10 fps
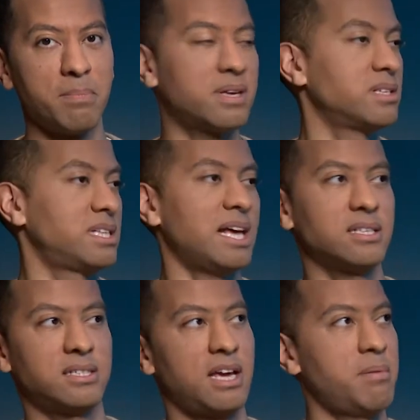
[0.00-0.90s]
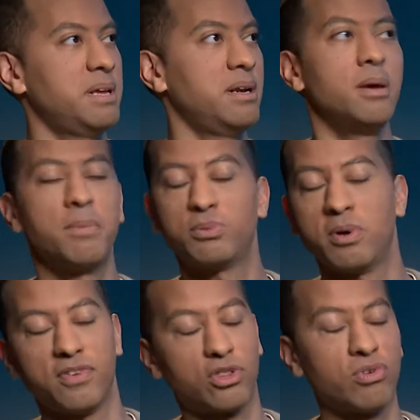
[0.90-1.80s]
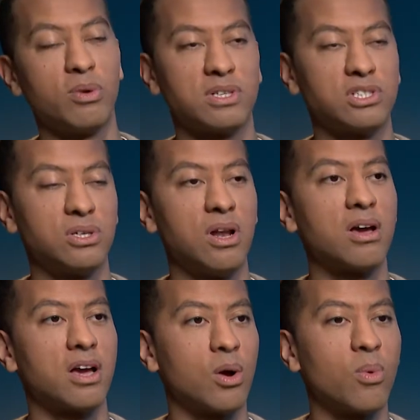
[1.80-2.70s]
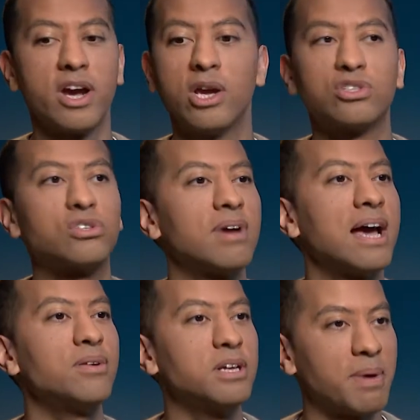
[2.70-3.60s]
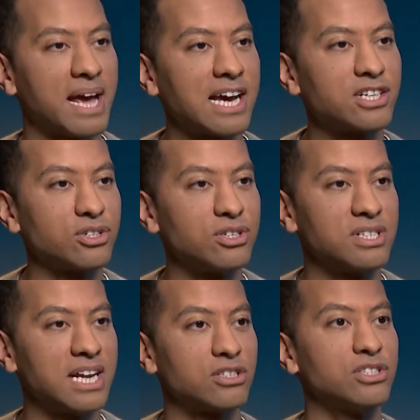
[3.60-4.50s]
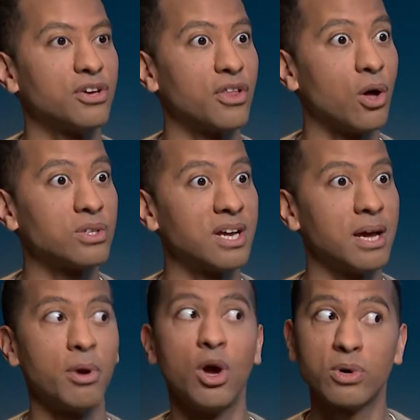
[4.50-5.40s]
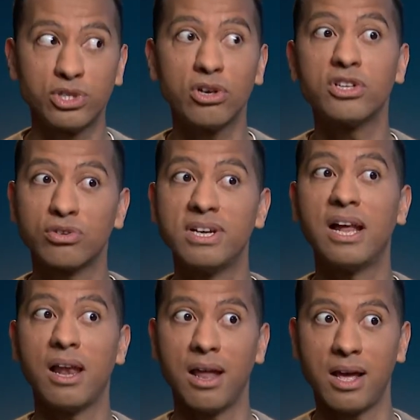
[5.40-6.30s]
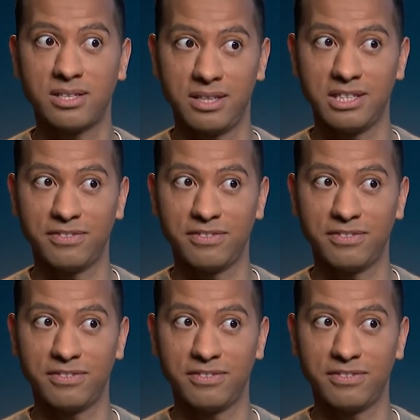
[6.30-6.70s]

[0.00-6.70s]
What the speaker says: Because last time, I mean, Pitch Perfect 3 wasn't too long ago, where you're surrounded by actors and actors the whole time. Whereas you're on screen a lot in this